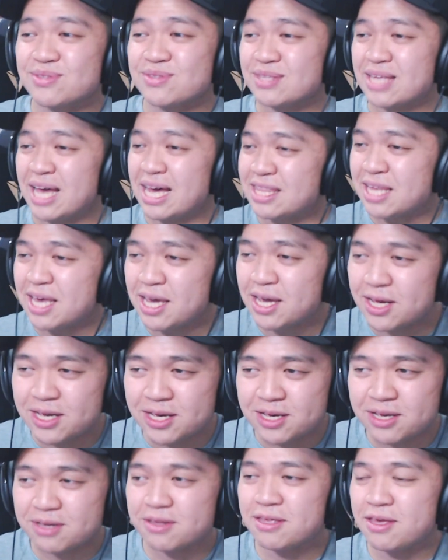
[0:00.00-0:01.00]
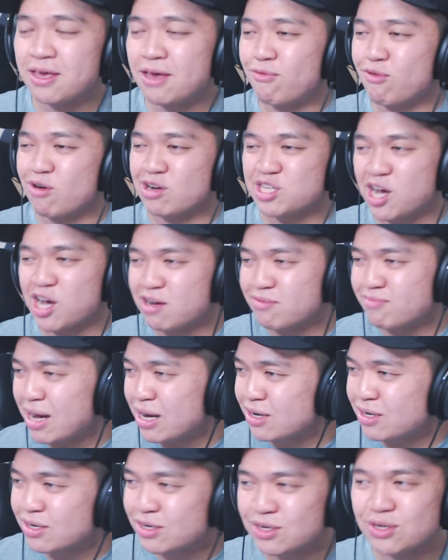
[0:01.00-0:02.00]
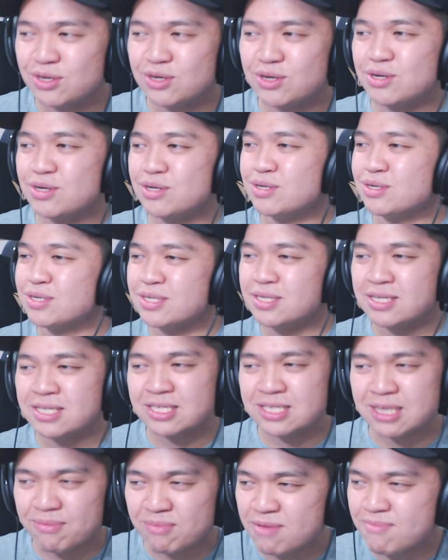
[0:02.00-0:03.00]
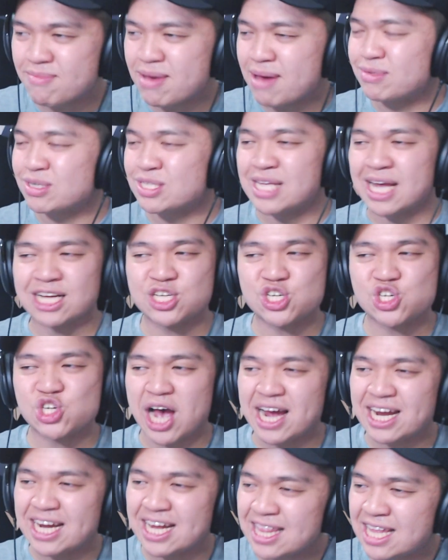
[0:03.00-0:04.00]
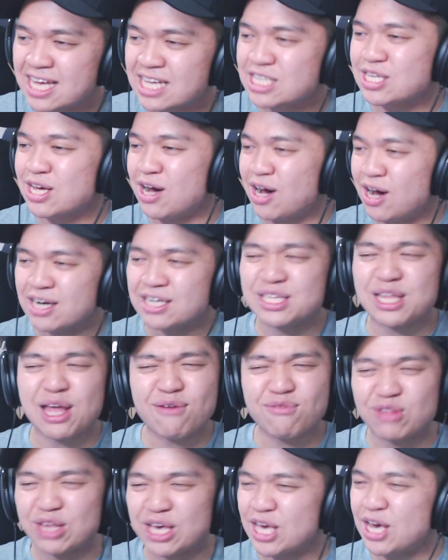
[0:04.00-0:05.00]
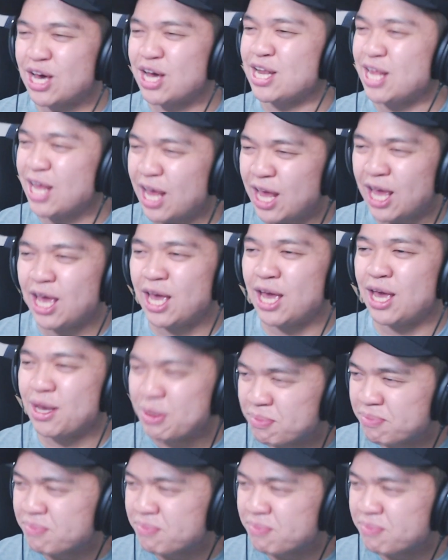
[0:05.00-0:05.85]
I think if we're talking about some of the members that shine in this song, definitely Yeonhee,